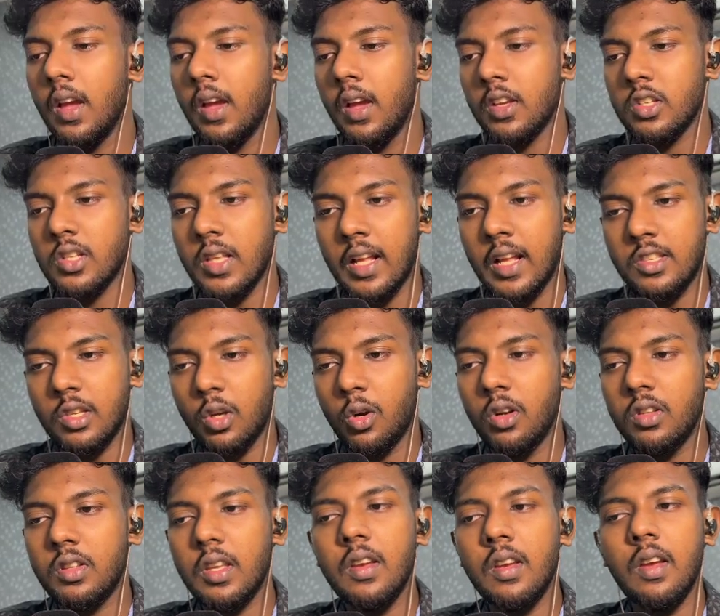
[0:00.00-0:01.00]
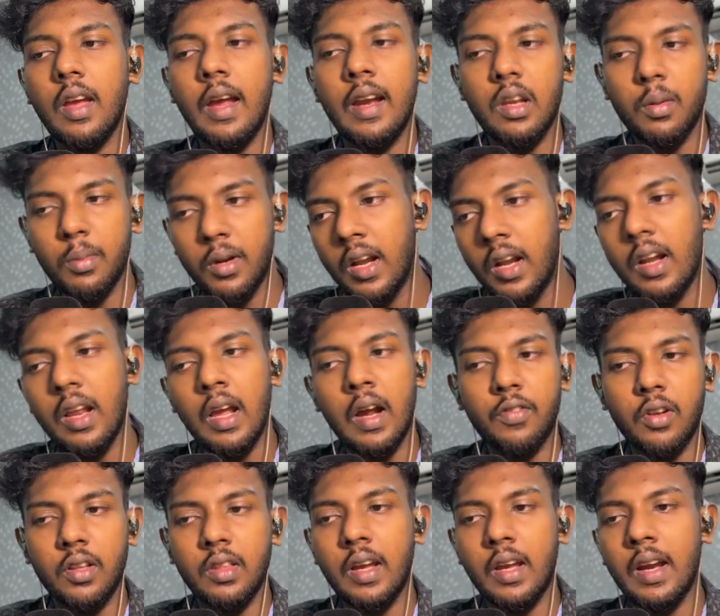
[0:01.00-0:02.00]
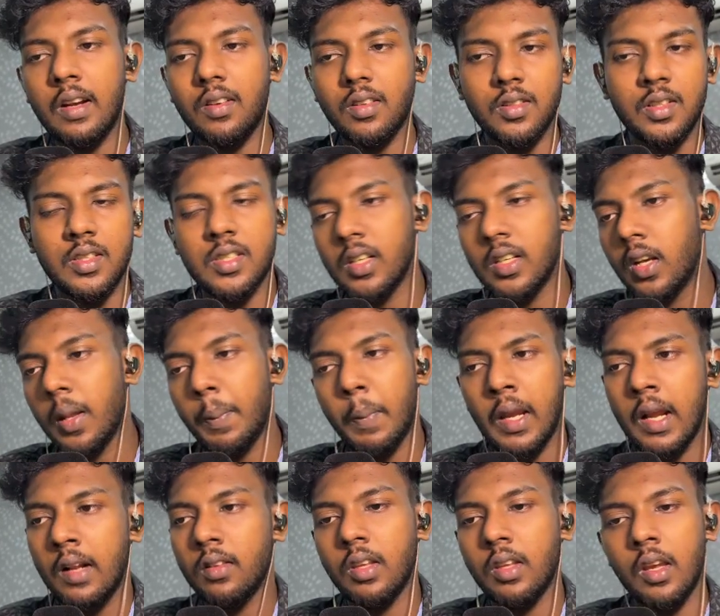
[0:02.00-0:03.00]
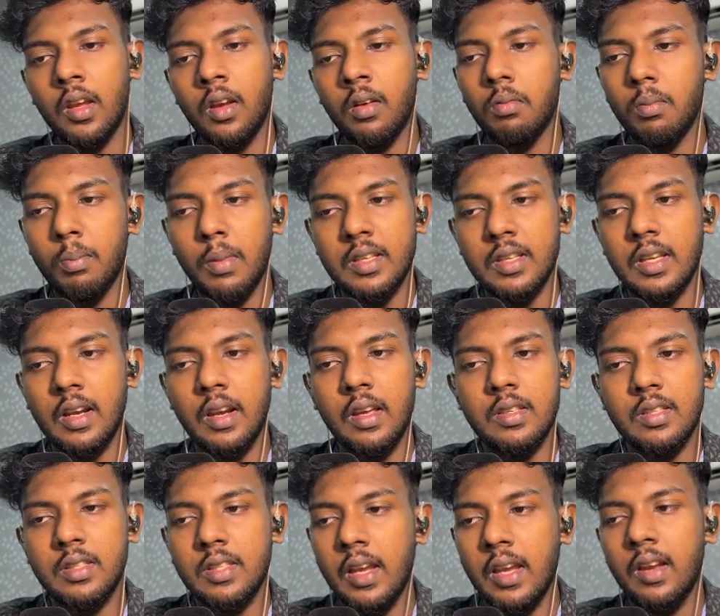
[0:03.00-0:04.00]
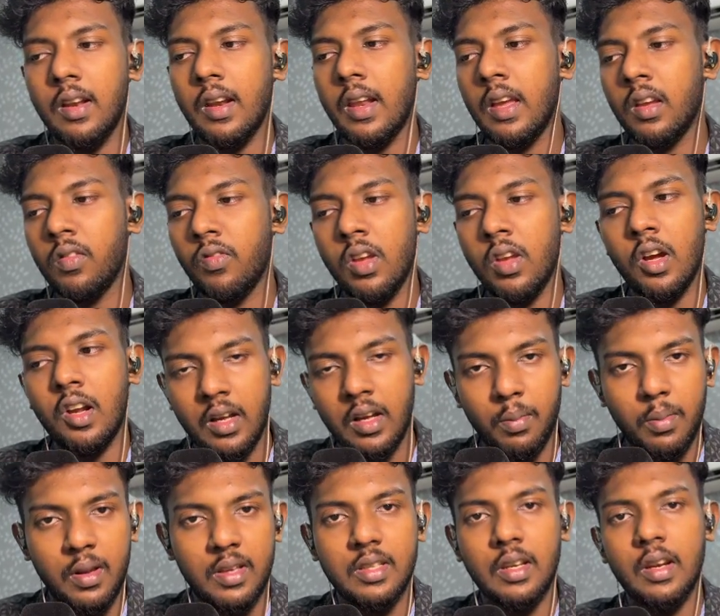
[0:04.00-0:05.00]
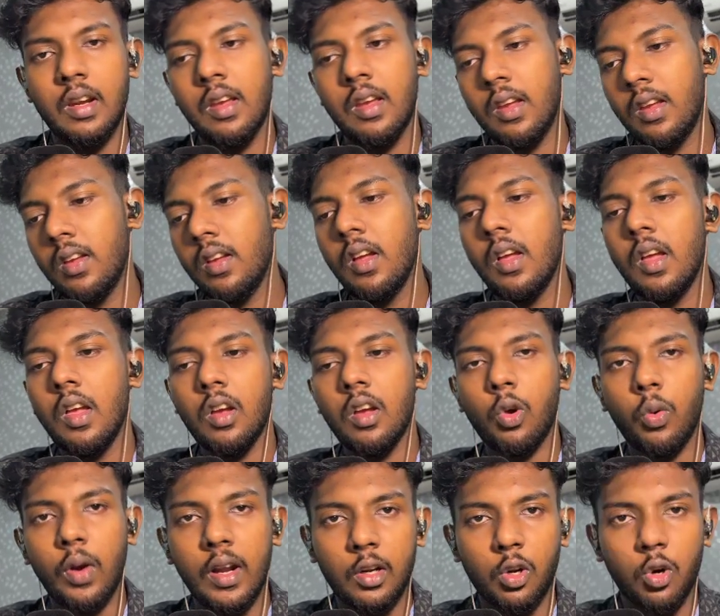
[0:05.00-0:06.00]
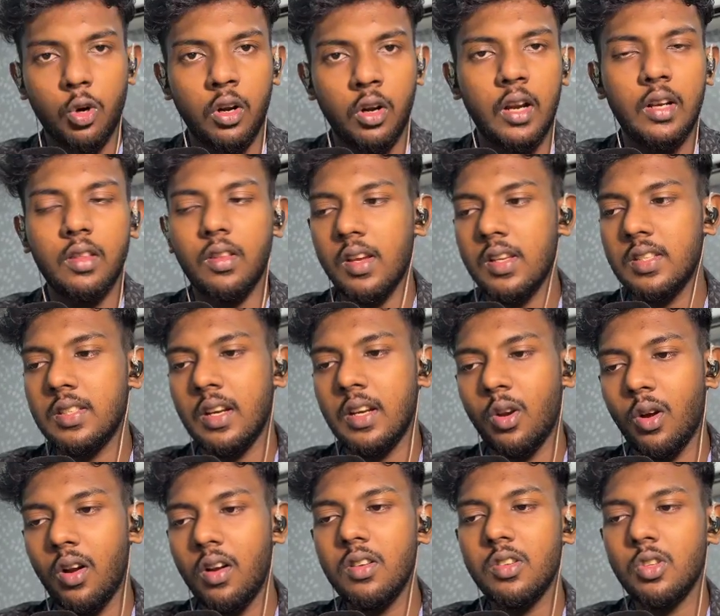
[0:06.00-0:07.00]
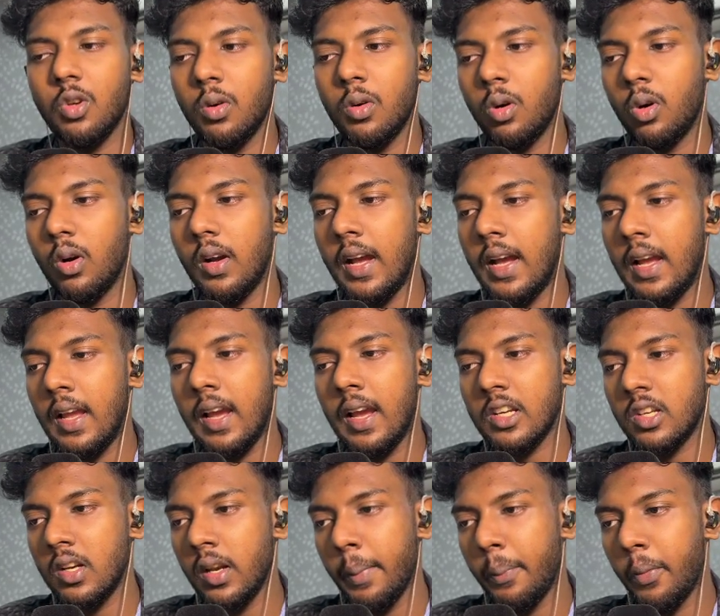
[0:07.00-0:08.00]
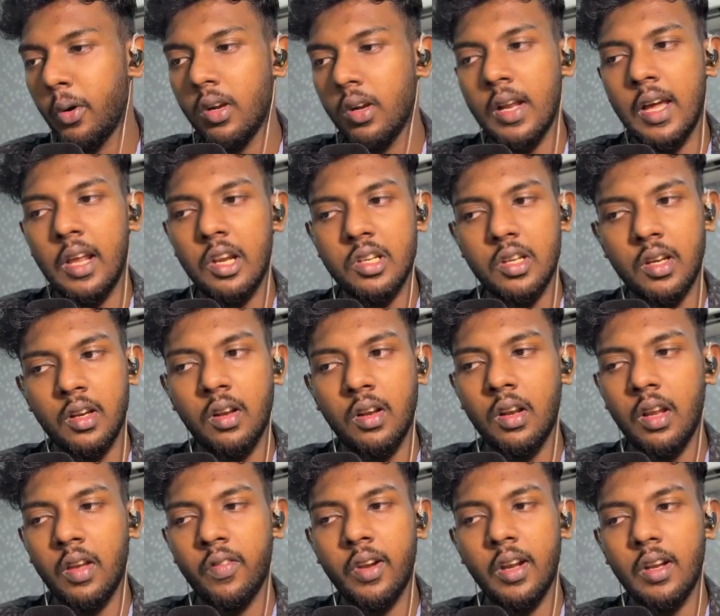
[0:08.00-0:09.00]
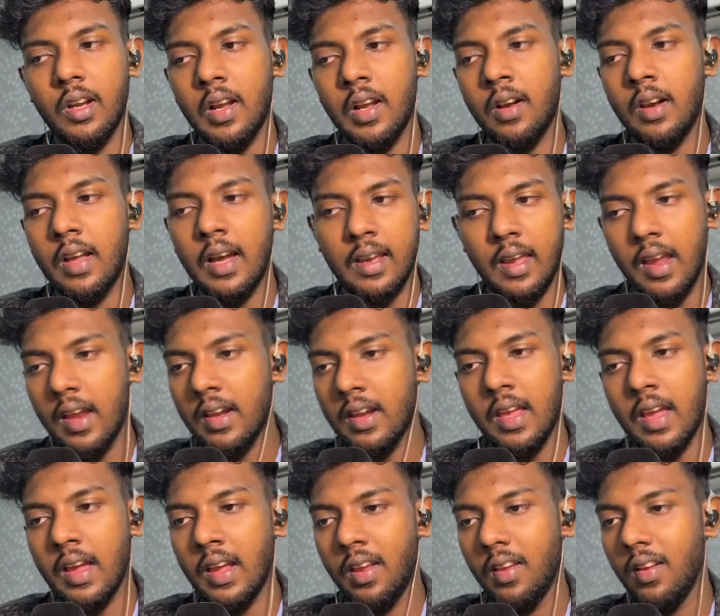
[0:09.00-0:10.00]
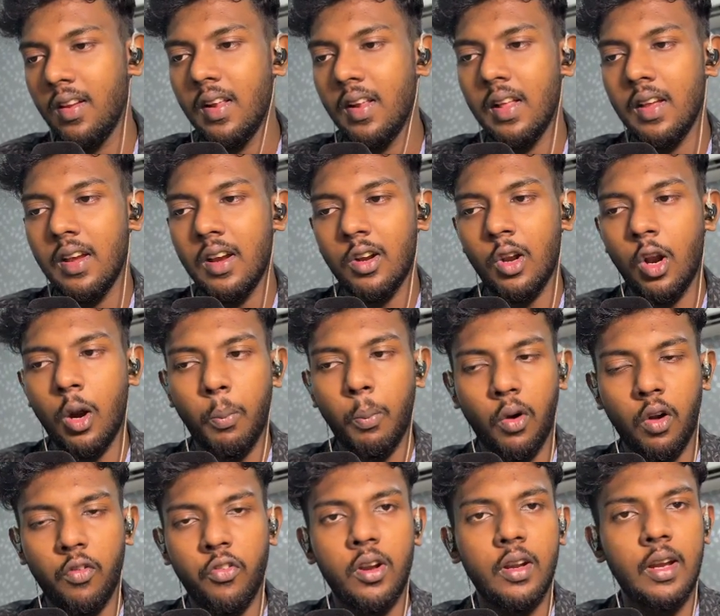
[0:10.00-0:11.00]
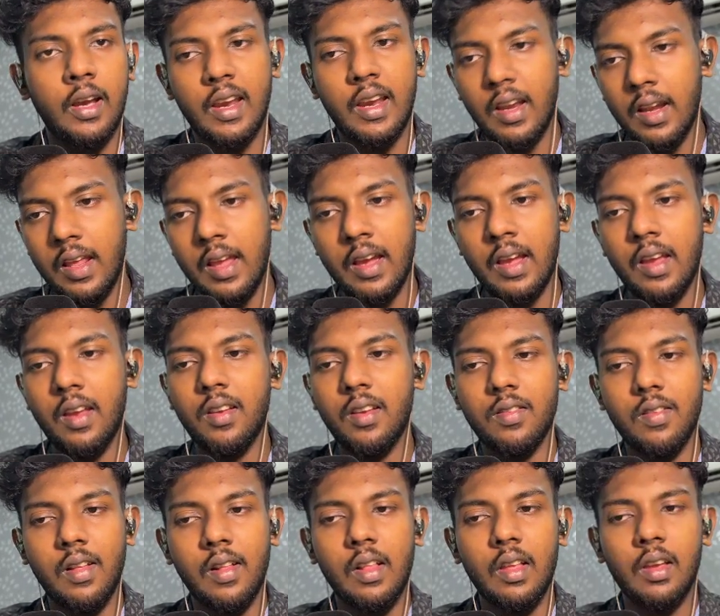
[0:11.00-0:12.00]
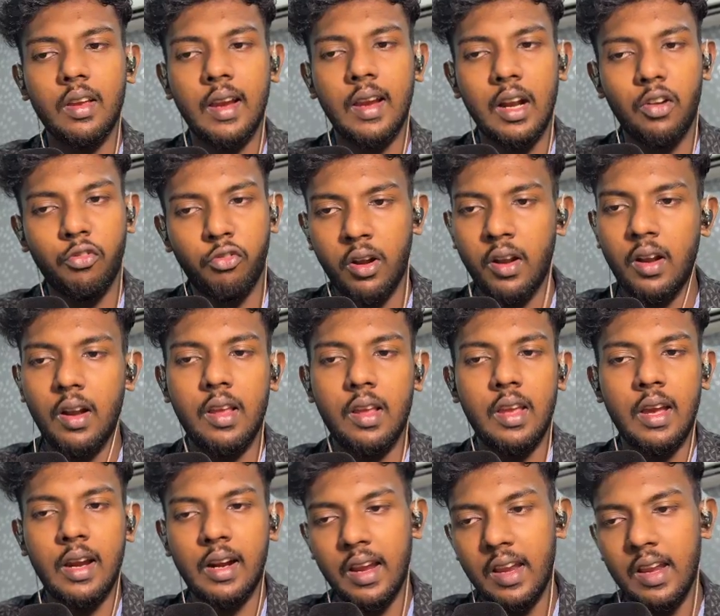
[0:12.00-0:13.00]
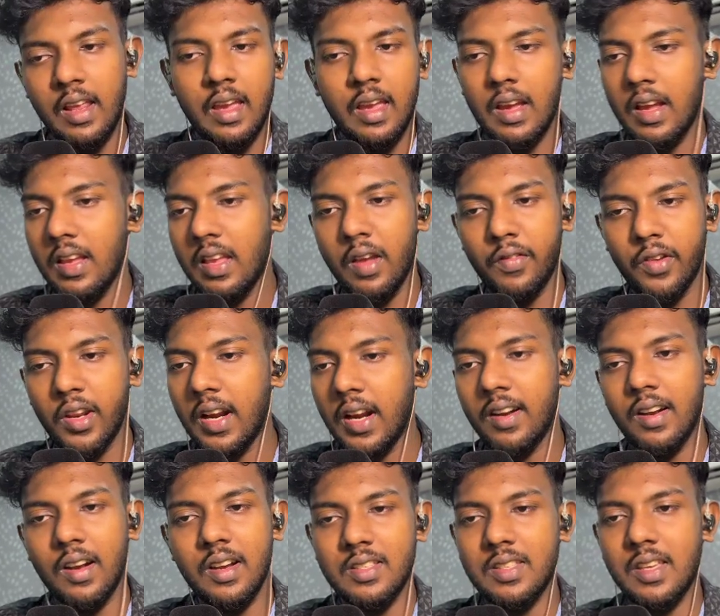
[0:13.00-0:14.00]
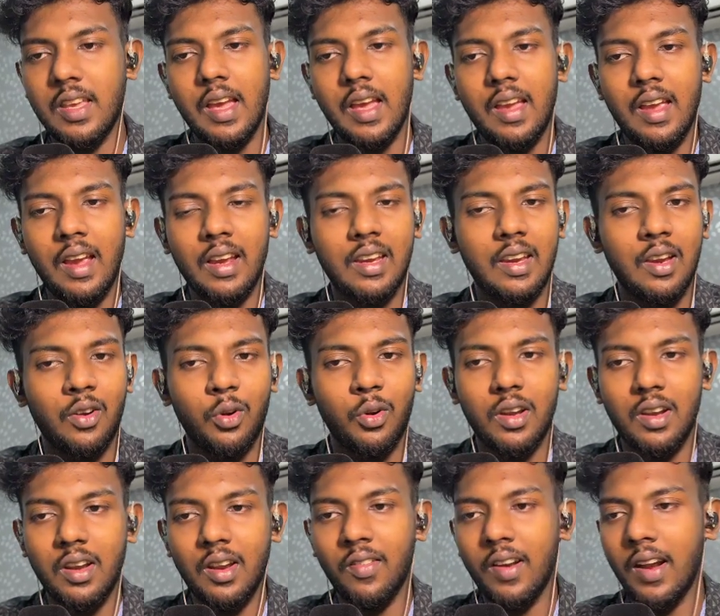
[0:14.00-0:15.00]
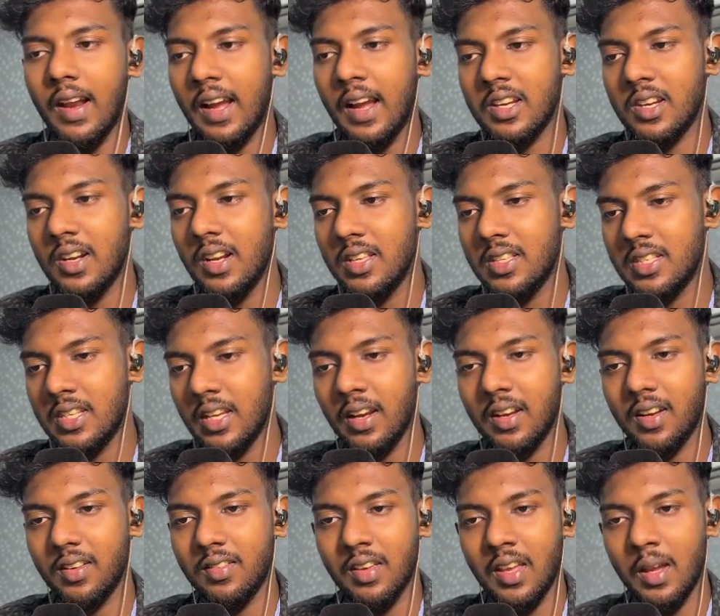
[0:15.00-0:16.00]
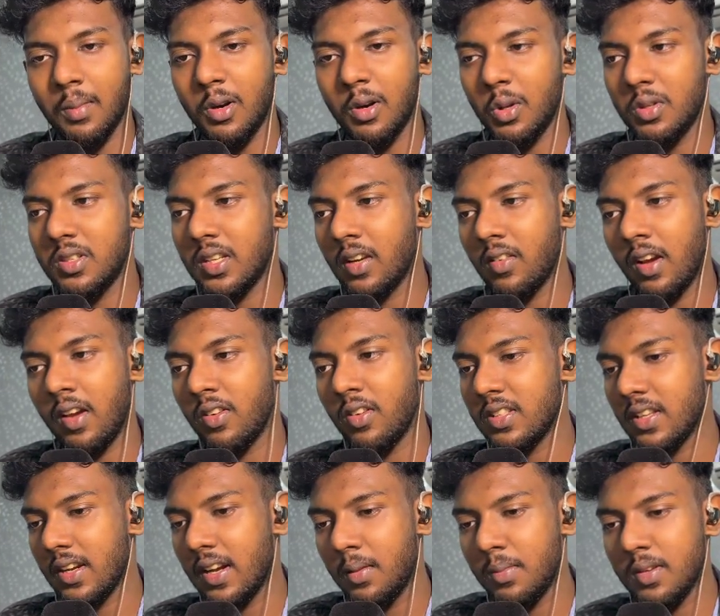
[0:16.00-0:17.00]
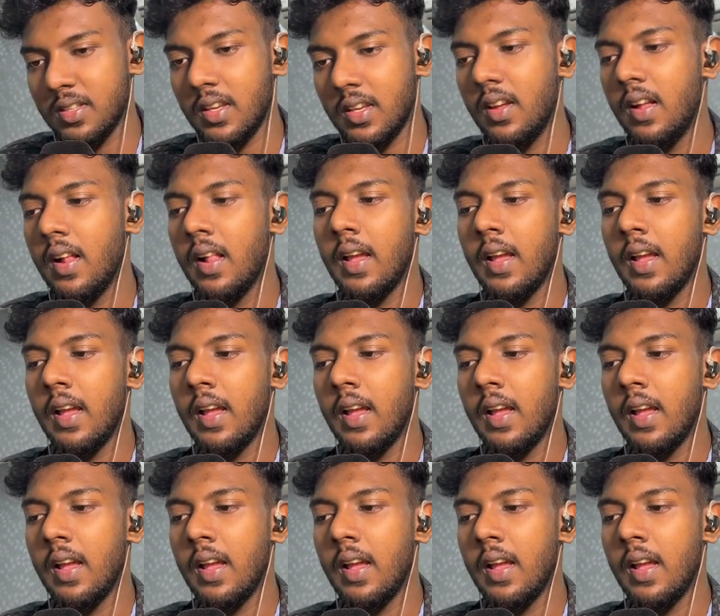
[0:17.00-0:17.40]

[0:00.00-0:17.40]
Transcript: So that's the whole thing. And immediately after that, it's a typical thing basically saying like we are basically quite good at this and all. So I actually put nourishing every tail, again AI, non-profit, again AI, gut friendly, again AI, every content is AI. I couldn't even actually able to check, I was really busy.